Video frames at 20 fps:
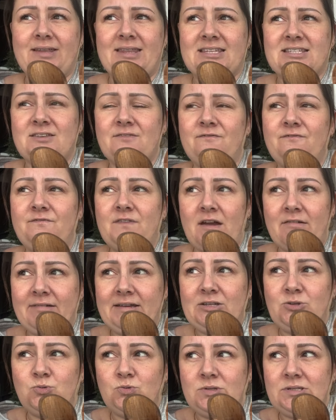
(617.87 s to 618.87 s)
that's a
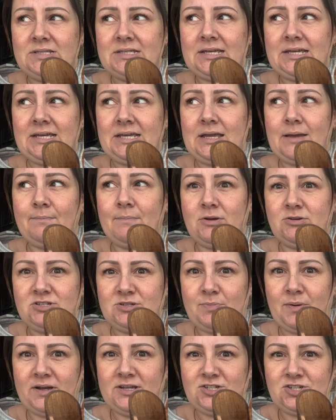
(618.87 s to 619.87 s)
very noisy
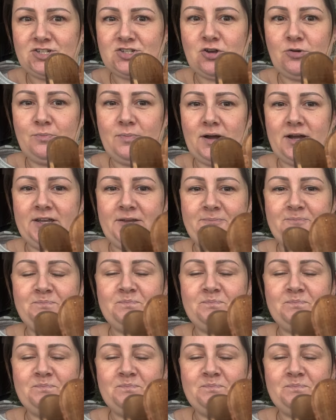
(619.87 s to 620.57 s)
motorbike just gone by.